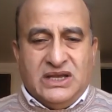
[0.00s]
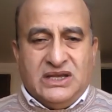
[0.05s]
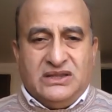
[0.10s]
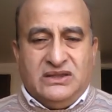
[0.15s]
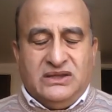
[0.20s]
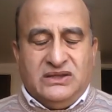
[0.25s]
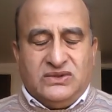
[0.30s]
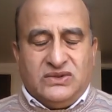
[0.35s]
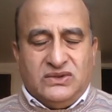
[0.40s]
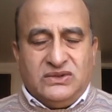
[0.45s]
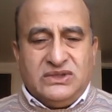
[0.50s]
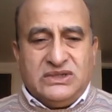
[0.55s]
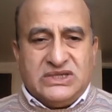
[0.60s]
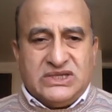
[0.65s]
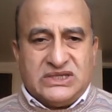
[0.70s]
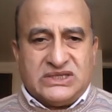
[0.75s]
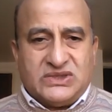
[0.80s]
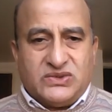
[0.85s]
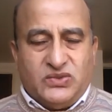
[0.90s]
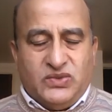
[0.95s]
they don't
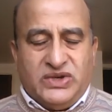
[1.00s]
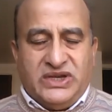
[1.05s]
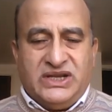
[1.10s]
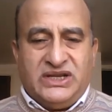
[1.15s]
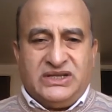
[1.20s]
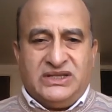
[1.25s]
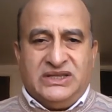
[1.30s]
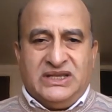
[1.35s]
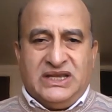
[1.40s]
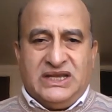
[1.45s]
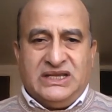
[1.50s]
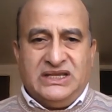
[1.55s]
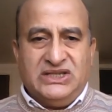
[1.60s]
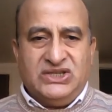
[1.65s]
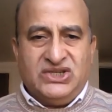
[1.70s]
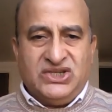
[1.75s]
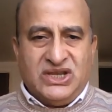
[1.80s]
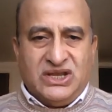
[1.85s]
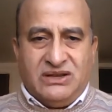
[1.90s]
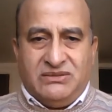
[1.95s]
just wear the
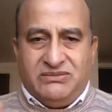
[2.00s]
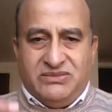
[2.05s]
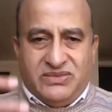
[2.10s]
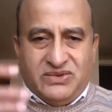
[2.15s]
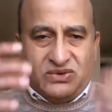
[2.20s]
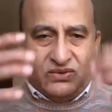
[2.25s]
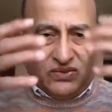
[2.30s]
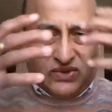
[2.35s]
hijab,